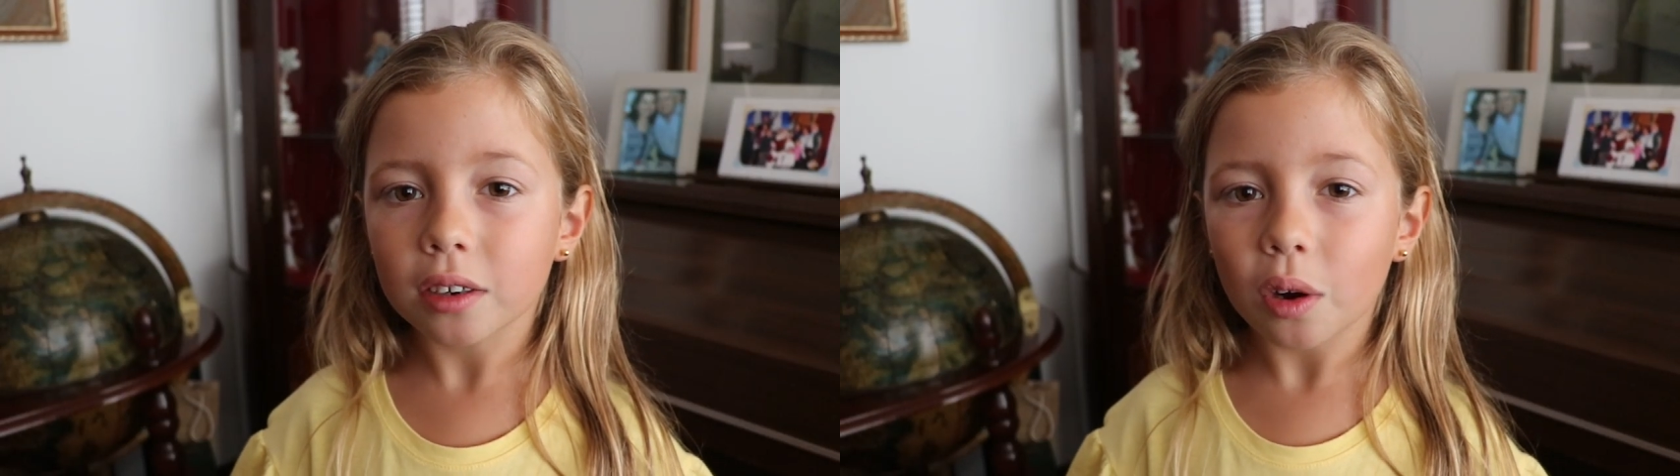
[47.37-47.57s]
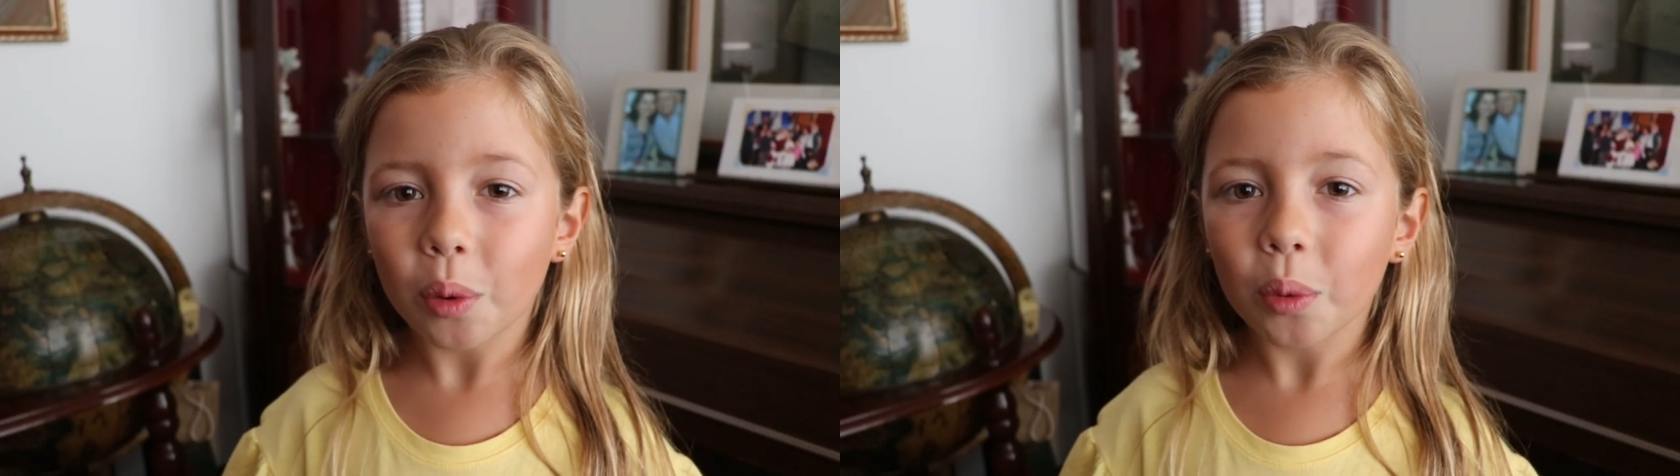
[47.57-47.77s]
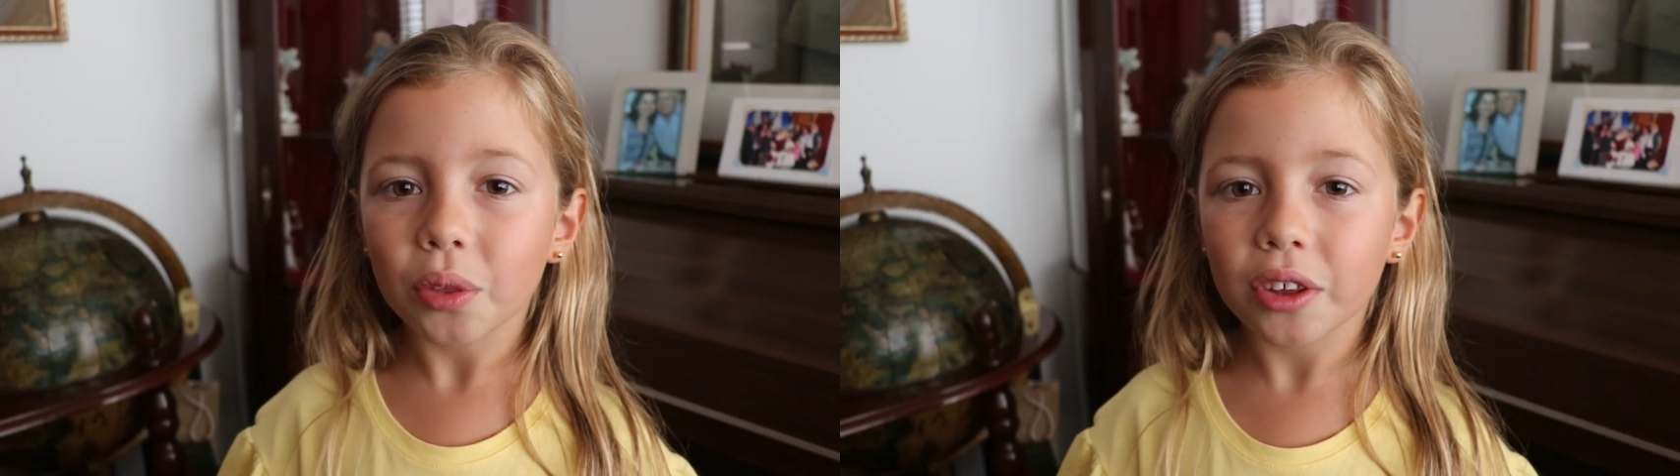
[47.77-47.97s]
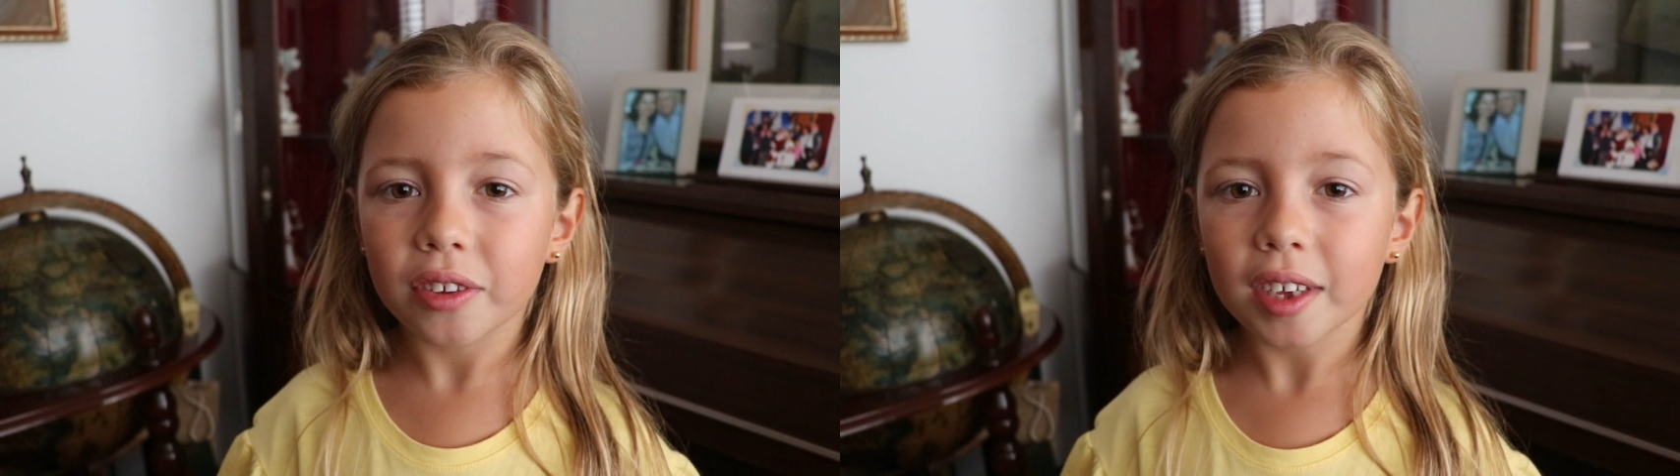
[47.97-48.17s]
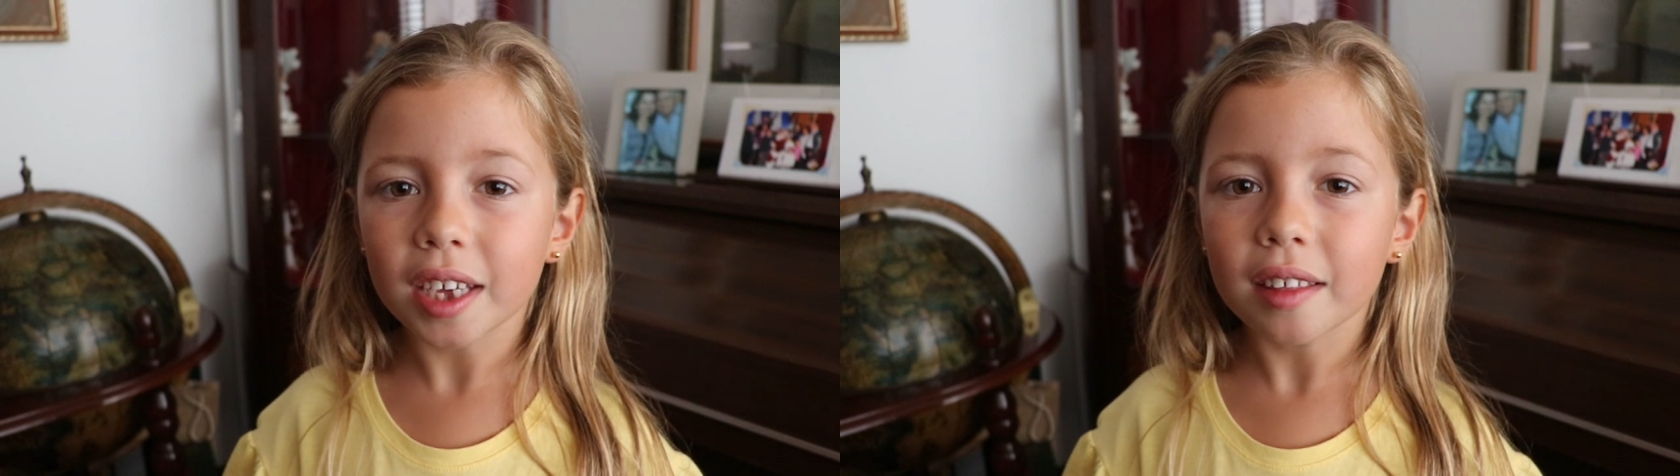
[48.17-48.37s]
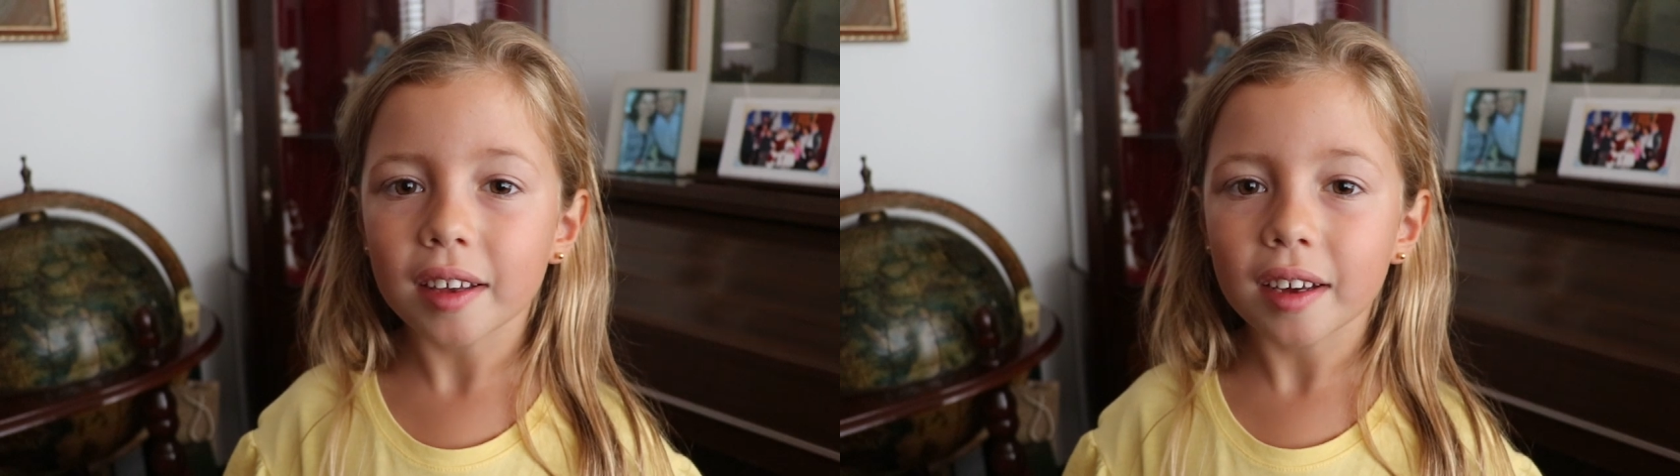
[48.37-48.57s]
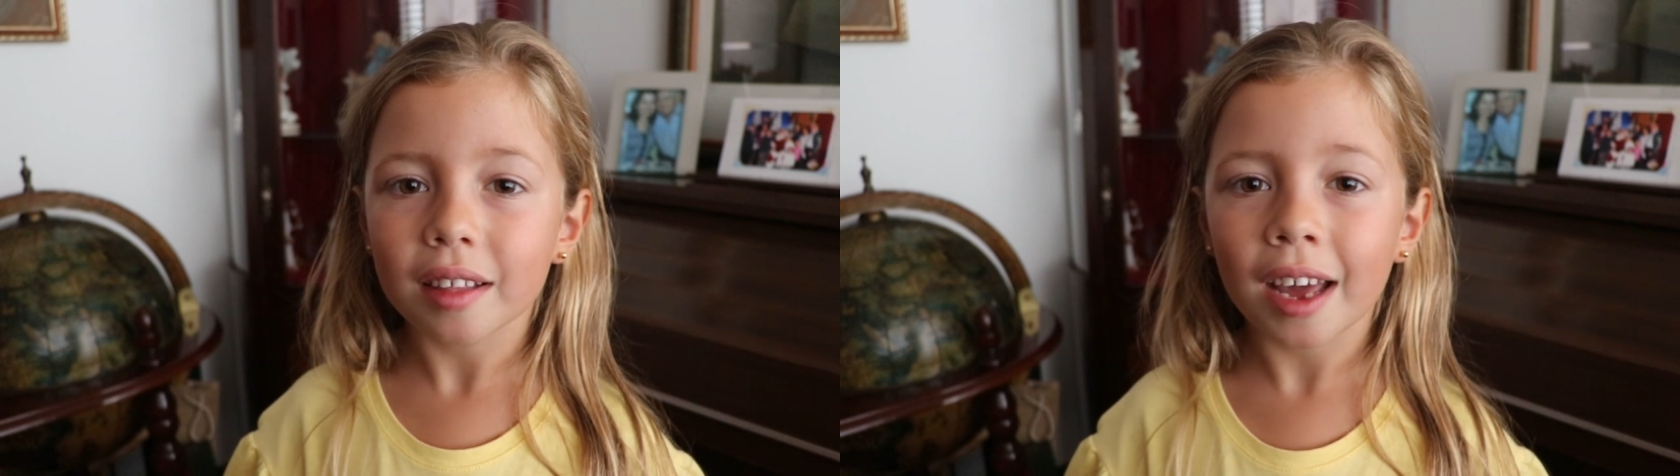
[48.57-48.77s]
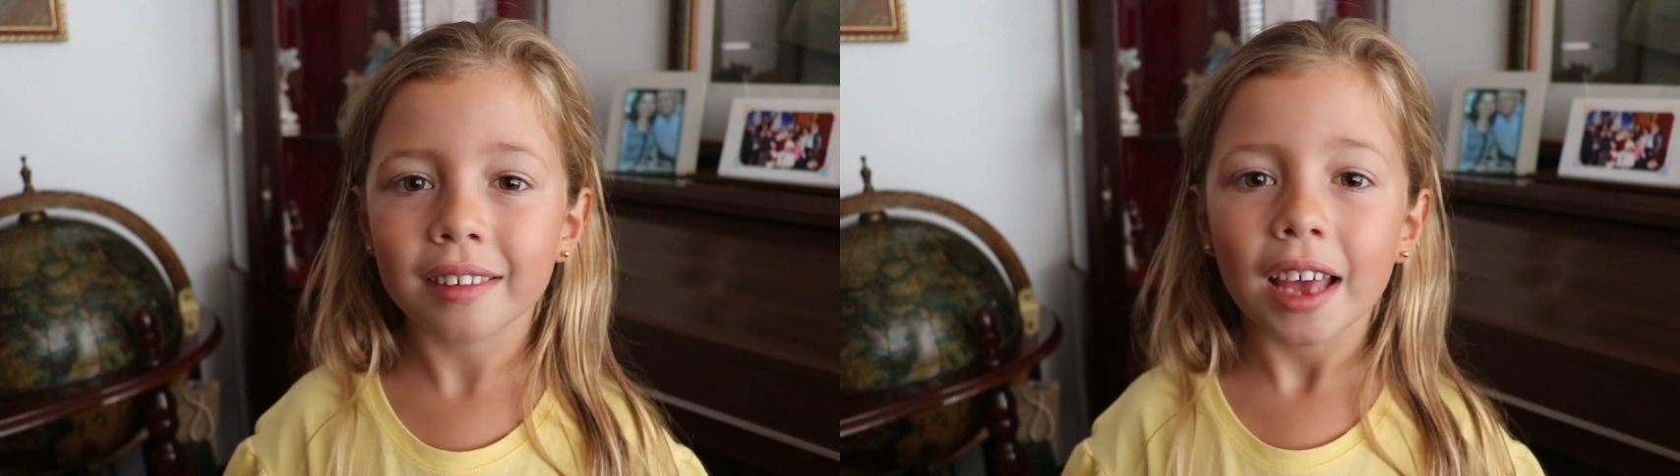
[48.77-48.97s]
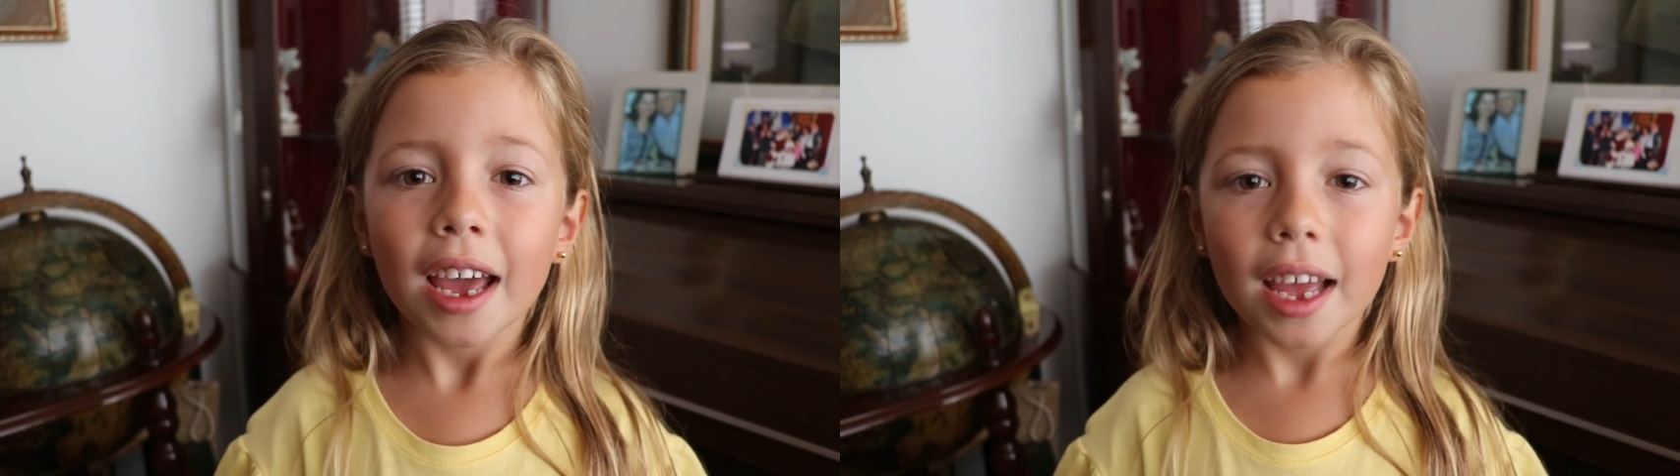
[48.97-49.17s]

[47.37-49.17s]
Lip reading: to hold the teeth he collects